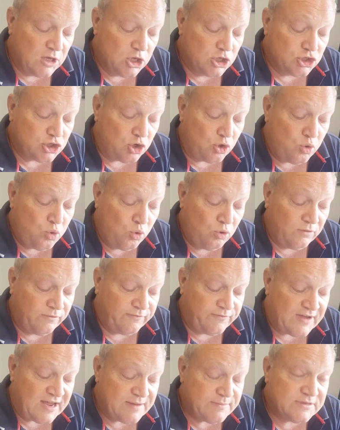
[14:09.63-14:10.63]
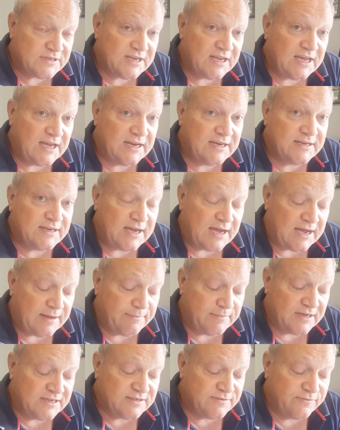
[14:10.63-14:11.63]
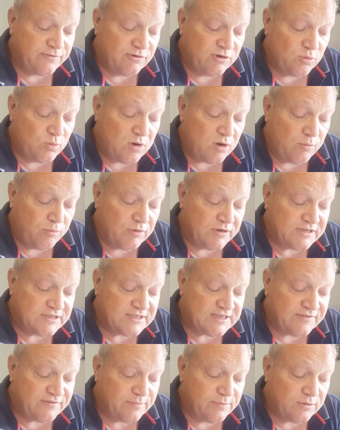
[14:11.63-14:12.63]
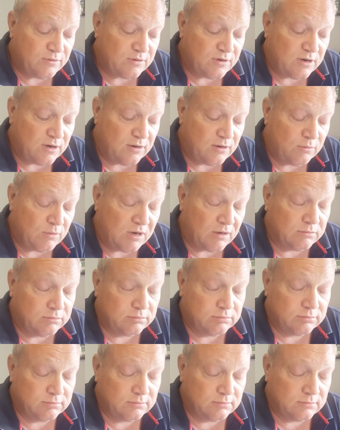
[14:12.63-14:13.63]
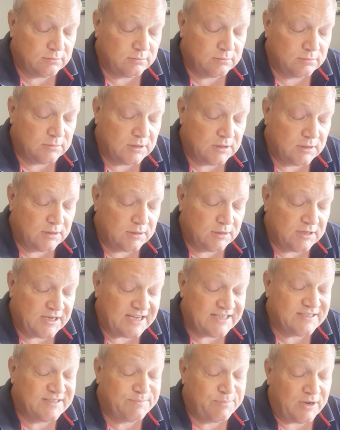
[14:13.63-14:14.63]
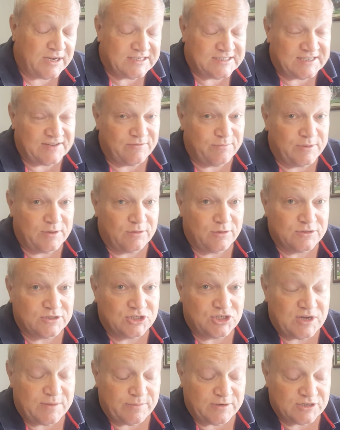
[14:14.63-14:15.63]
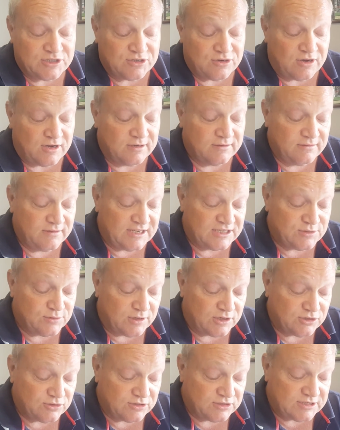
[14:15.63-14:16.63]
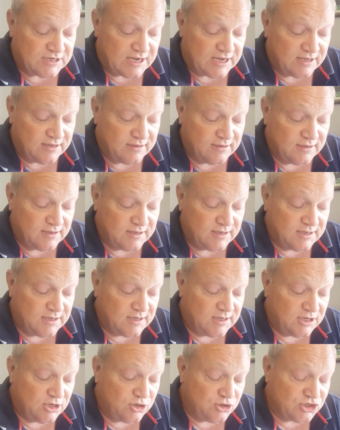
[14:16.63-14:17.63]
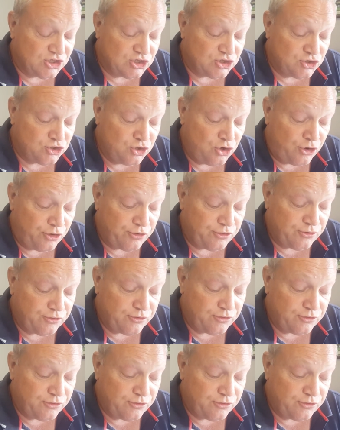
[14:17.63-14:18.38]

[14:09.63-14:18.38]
So Hall of Fame's had, he's a very well-bred Savabeel colt. Well, he's by Savabeel, he's a champion sire. That's what I should say. Because he's not,